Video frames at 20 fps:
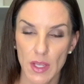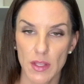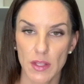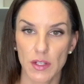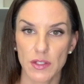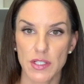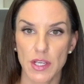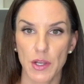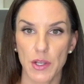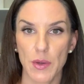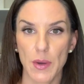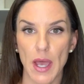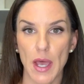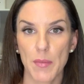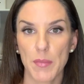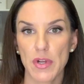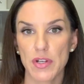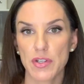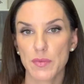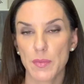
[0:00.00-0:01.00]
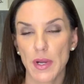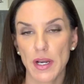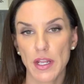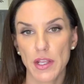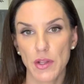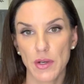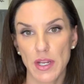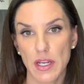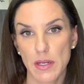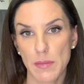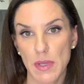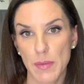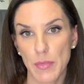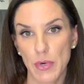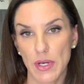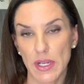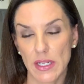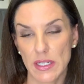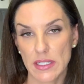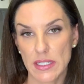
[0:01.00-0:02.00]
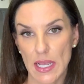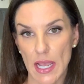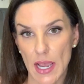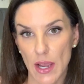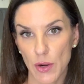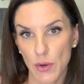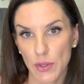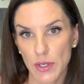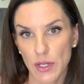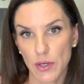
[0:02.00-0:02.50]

They'll tell you how much money you need to be putting down